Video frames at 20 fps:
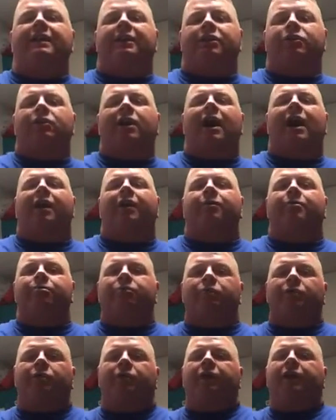that you hired an
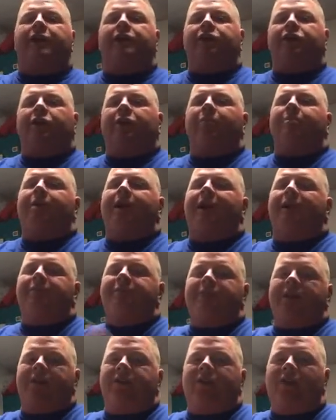employee and you're going to pay
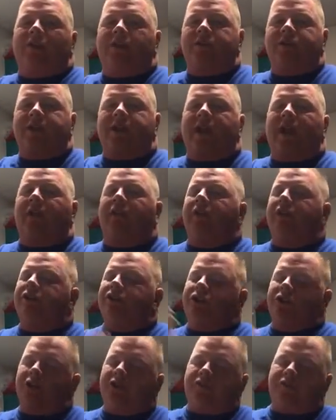him $10 an hour
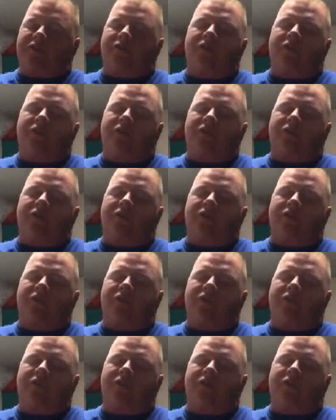just